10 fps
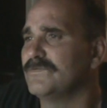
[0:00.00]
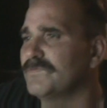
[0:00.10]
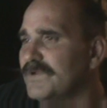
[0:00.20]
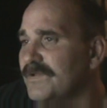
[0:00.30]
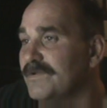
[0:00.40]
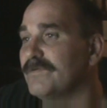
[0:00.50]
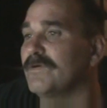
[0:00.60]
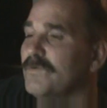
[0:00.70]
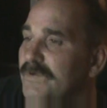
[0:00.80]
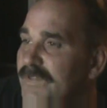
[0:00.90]
what are,
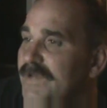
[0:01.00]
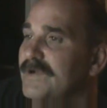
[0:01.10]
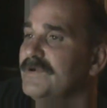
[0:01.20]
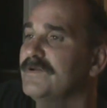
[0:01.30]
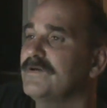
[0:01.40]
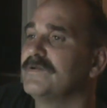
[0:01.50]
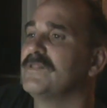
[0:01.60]
oh, what they are doing.